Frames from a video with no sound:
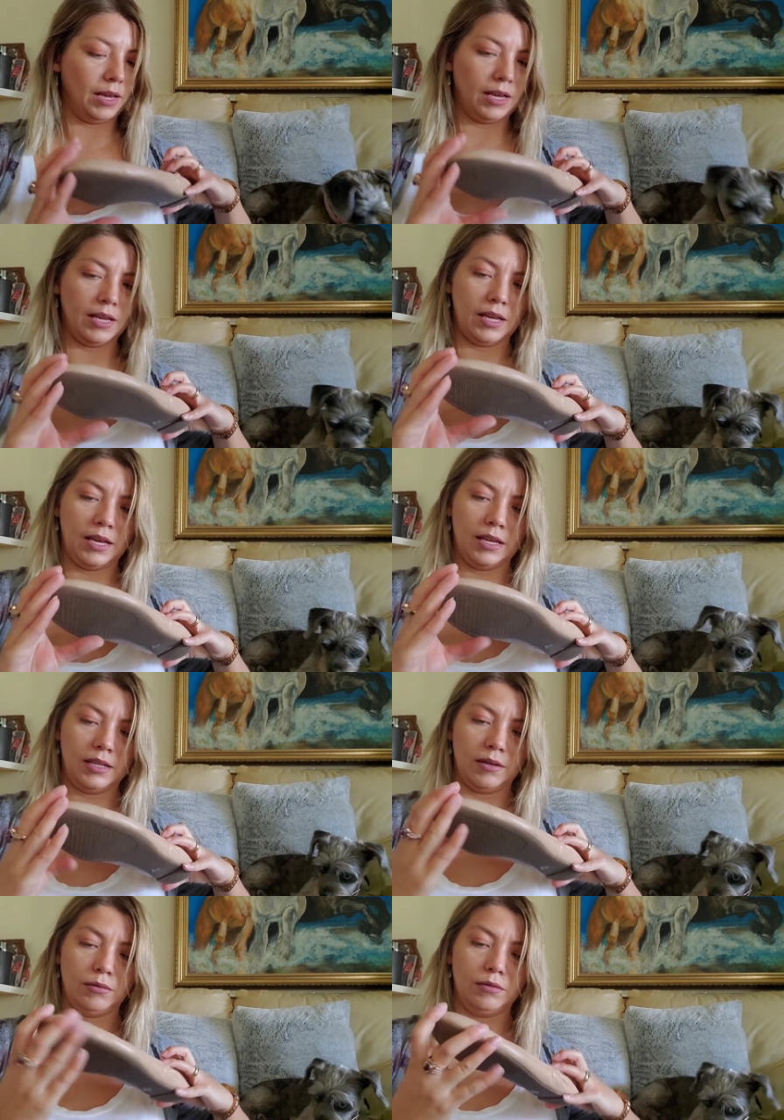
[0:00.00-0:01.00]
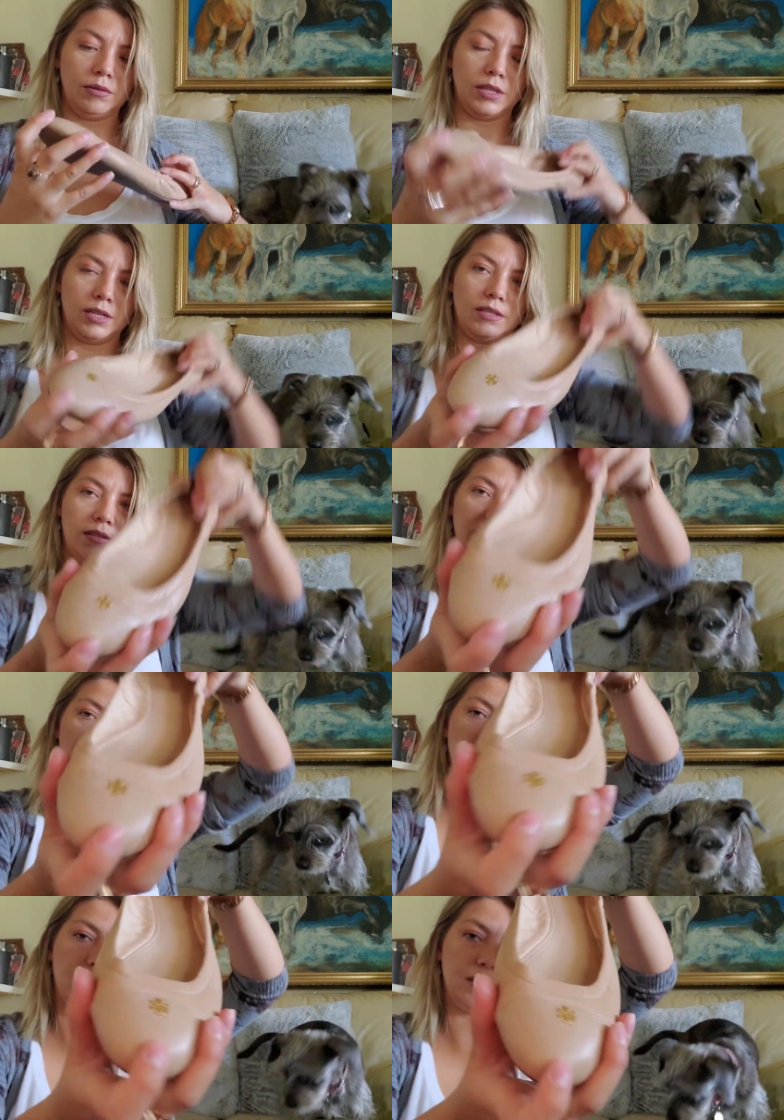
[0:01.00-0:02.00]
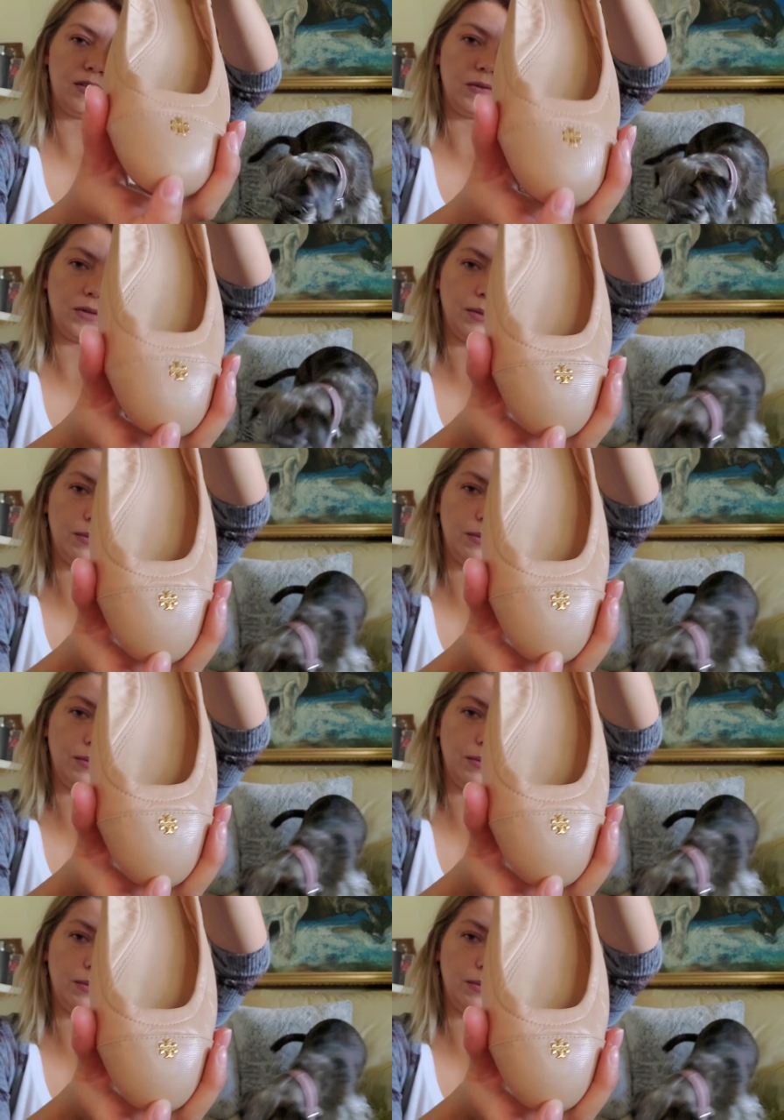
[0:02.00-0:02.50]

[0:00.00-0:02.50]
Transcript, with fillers: And oh, that's a Tory